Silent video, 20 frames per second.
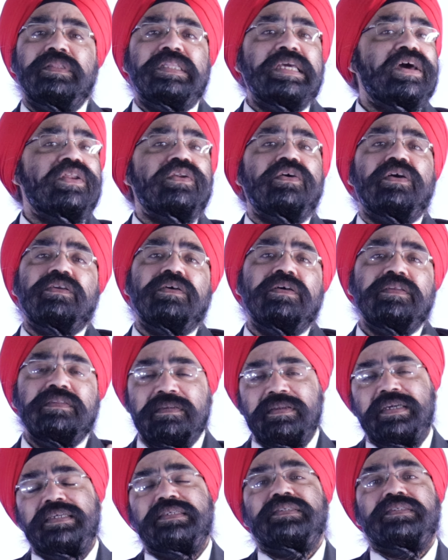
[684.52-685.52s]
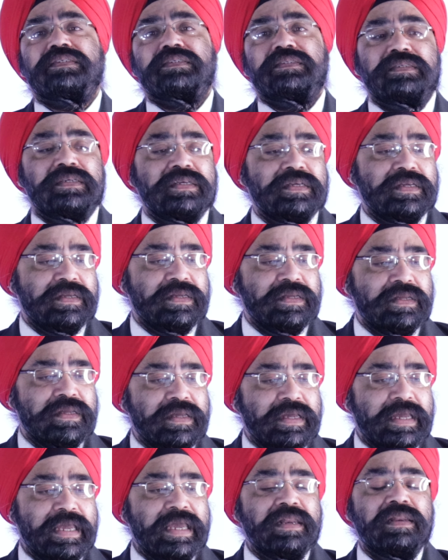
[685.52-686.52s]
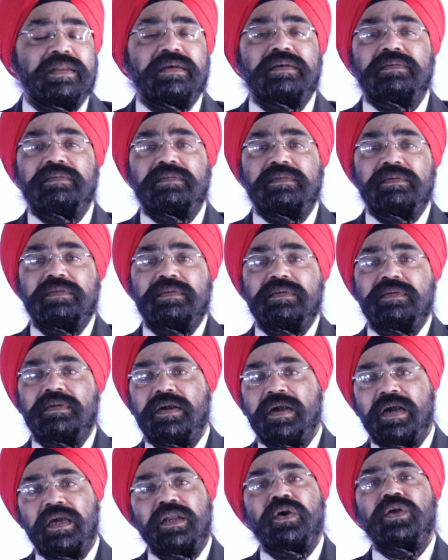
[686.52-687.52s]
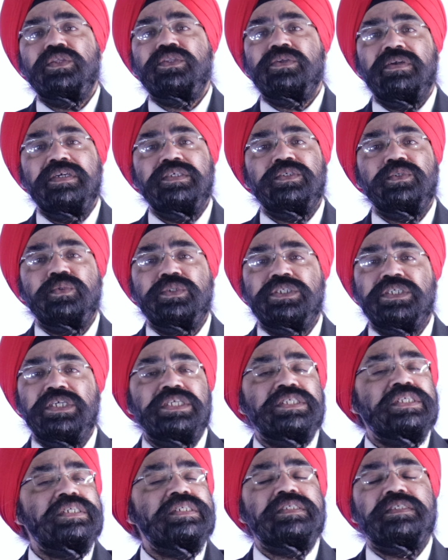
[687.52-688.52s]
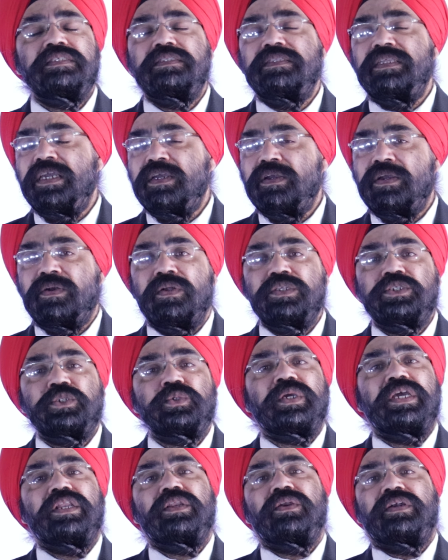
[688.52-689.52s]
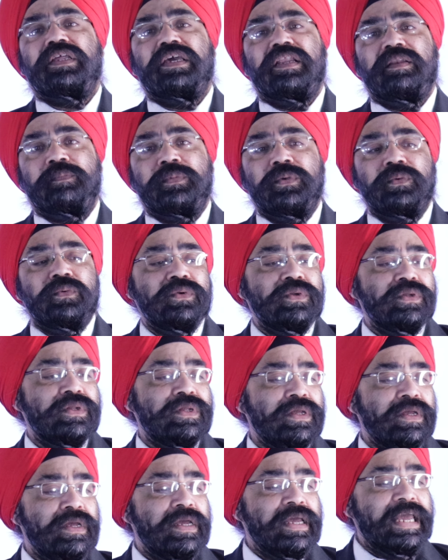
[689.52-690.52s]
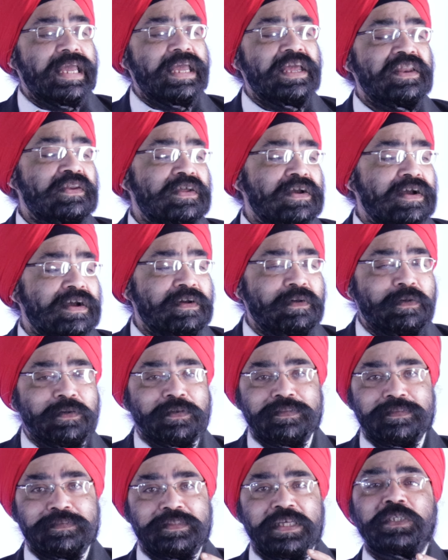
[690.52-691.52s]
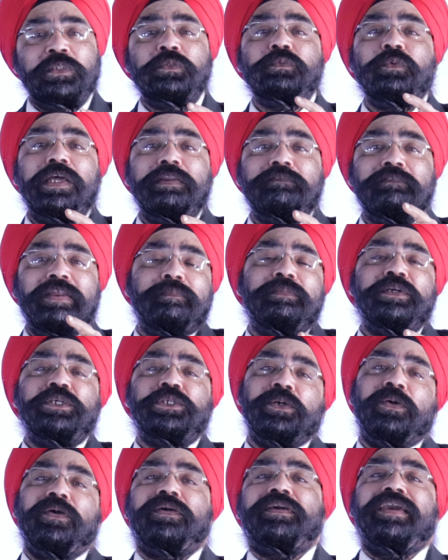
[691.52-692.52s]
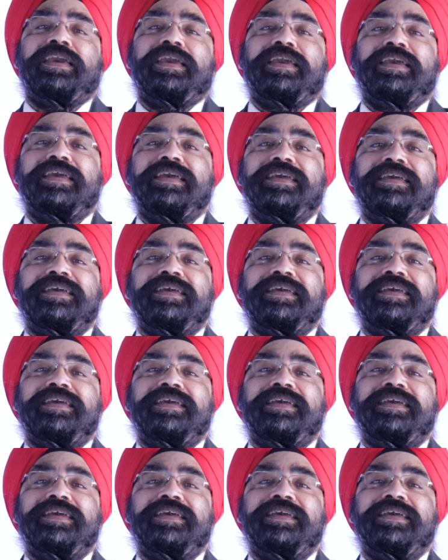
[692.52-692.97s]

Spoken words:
They are not authorized. And unauthorized OJ agents, they also cannot help you. And this one will be shocking.